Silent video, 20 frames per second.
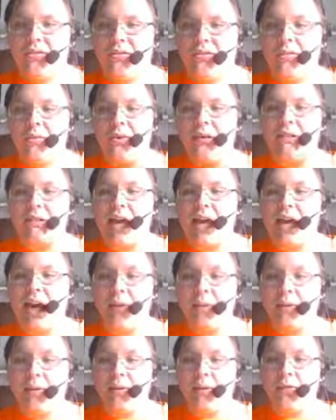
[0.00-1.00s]
were
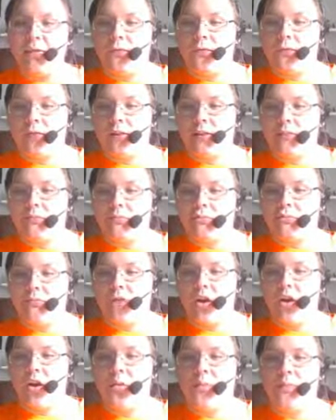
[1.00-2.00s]
tapping the victim's
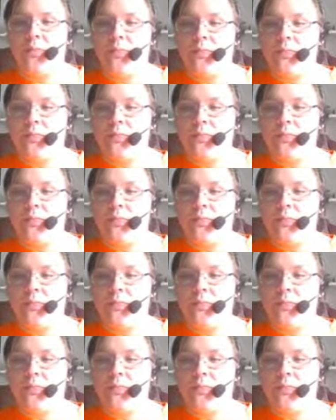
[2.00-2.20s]
phone.